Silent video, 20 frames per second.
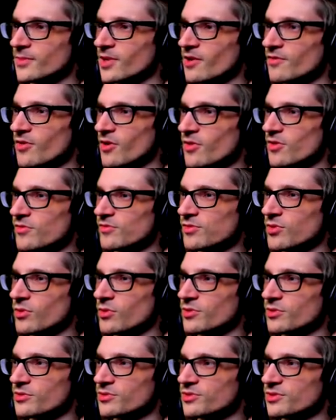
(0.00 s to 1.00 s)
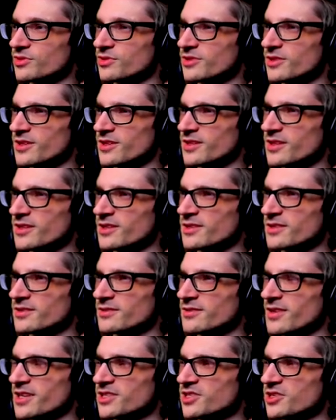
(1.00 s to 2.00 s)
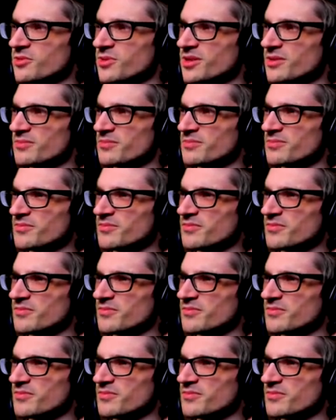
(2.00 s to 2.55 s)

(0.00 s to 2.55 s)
of all the floors. Actually, you know what?